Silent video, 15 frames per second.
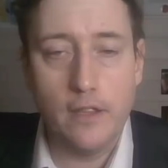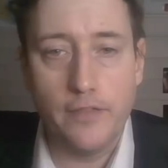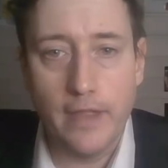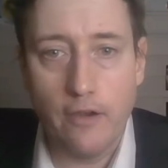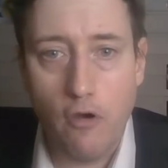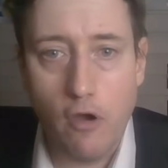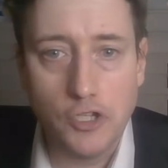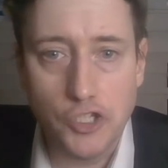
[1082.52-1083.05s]
that
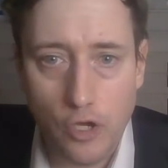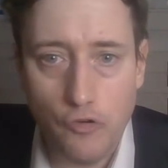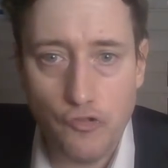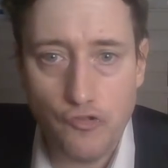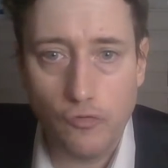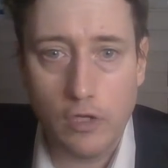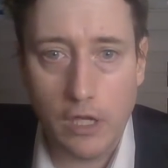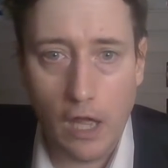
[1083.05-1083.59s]
there are
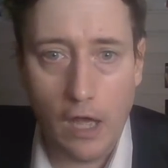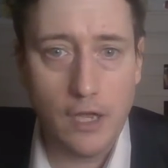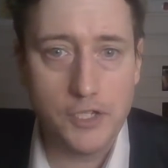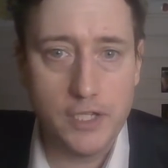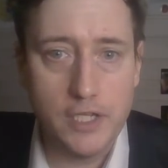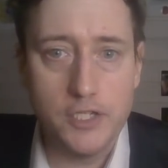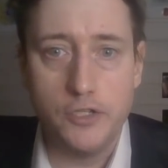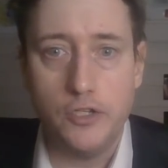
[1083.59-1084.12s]
social
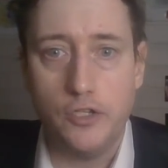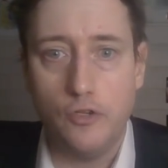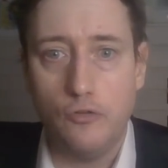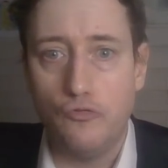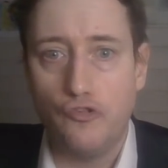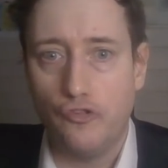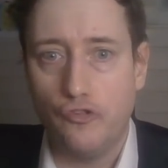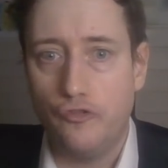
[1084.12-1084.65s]
classes and that you
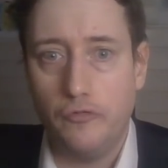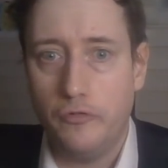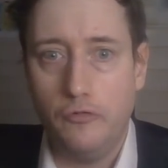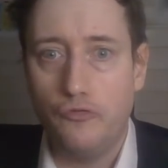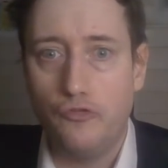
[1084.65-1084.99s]
should